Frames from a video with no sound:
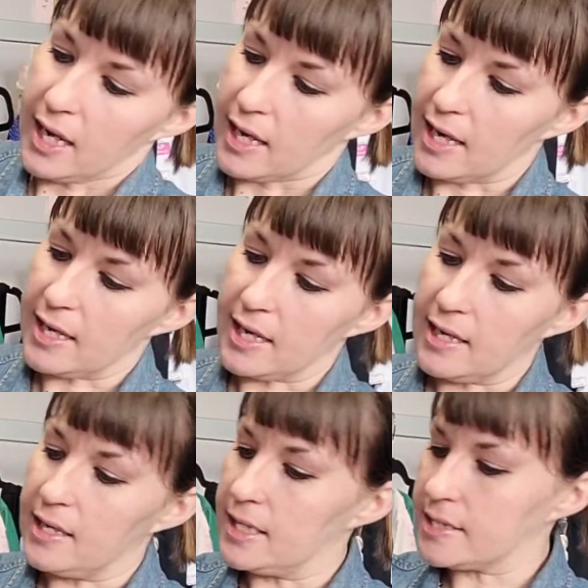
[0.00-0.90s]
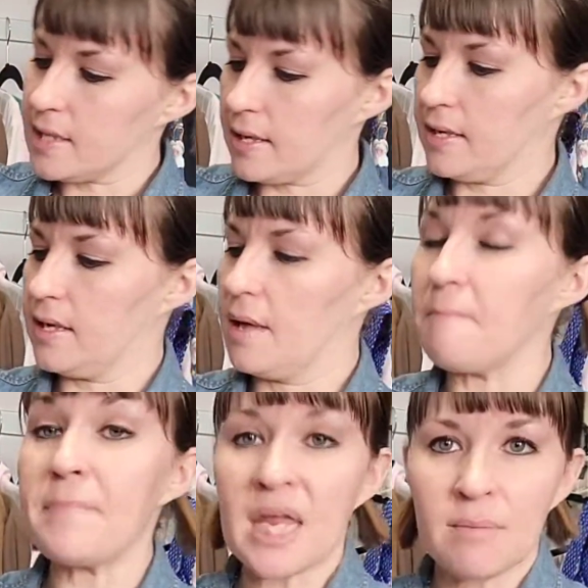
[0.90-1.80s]
It is
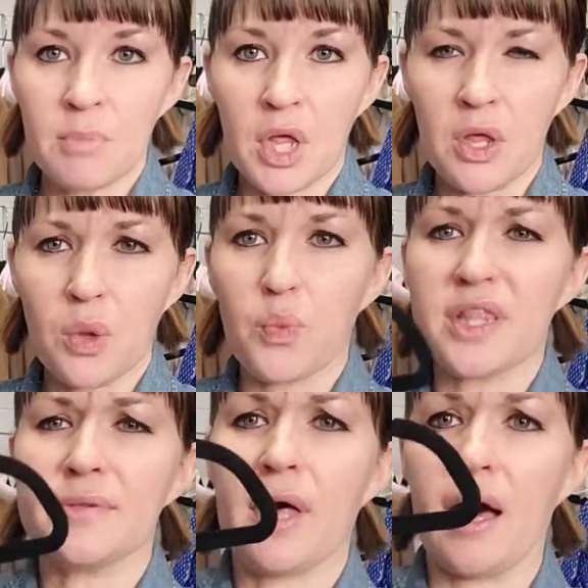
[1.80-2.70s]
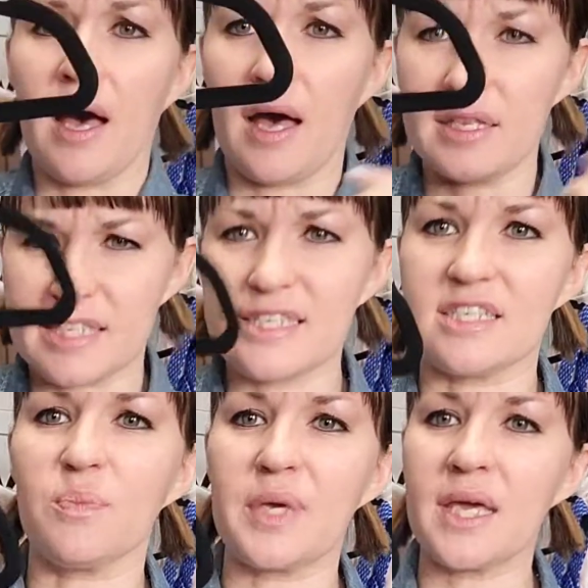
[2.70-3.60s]
minimal with
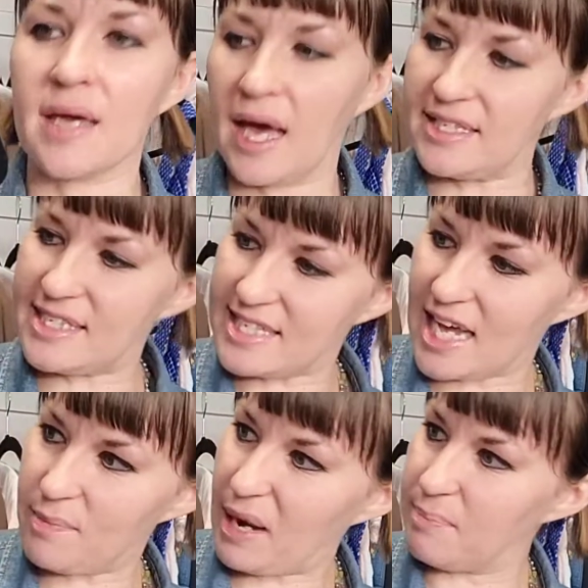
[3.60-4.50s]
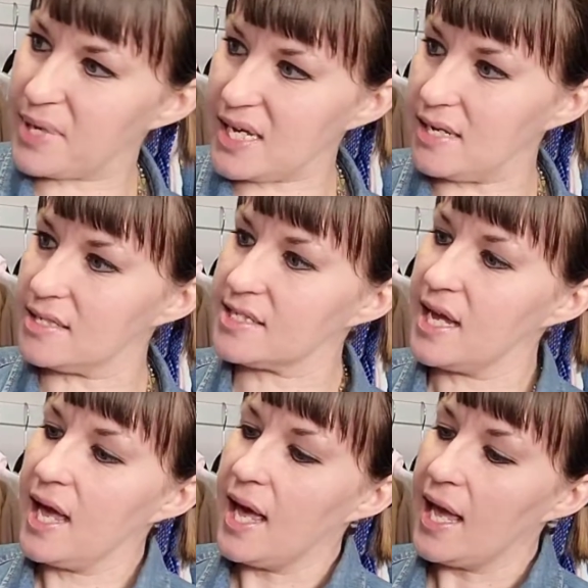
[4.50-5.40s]
still being a statement piece.
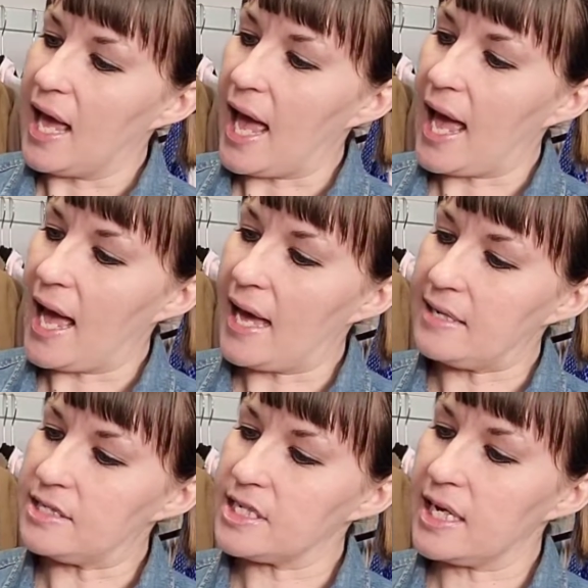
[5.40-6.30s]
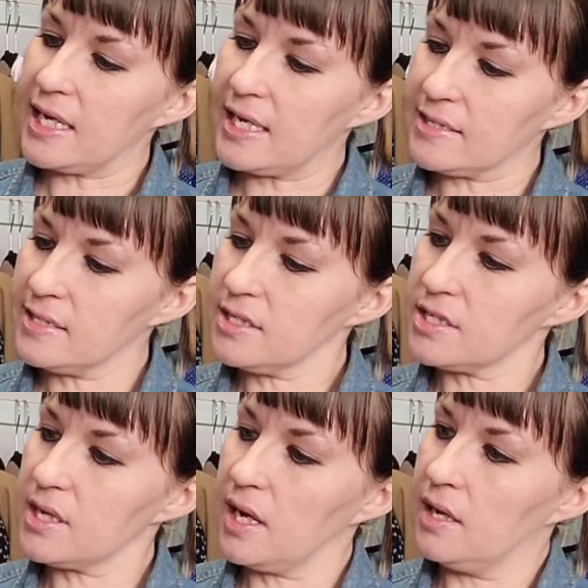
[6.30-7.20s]
And it
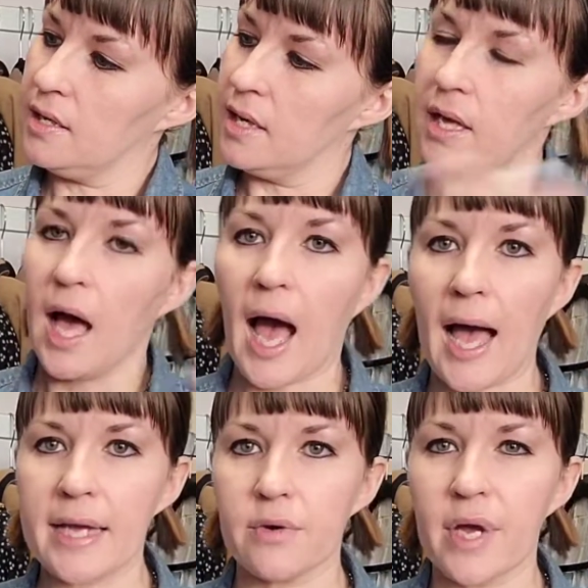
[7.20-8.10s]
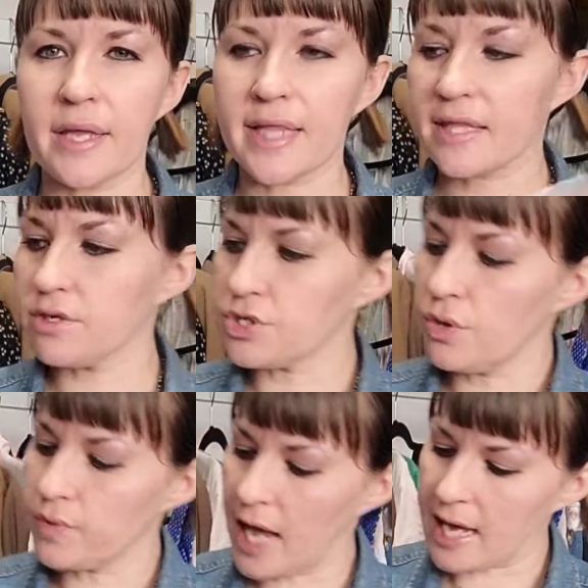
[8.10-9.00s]
isn't higher end, like there's no
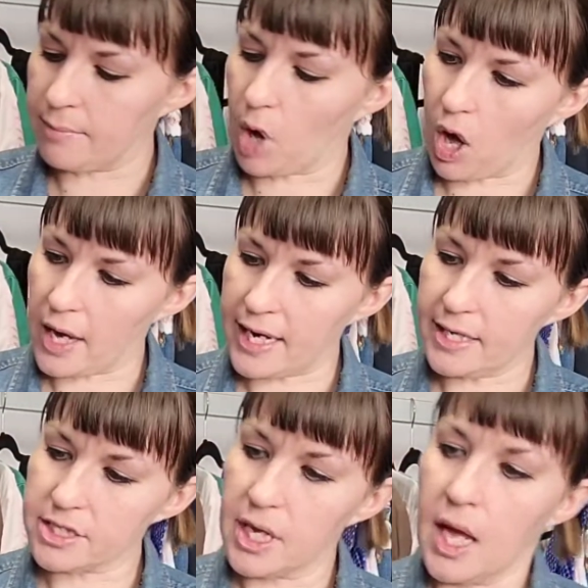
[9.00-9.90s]
name on it.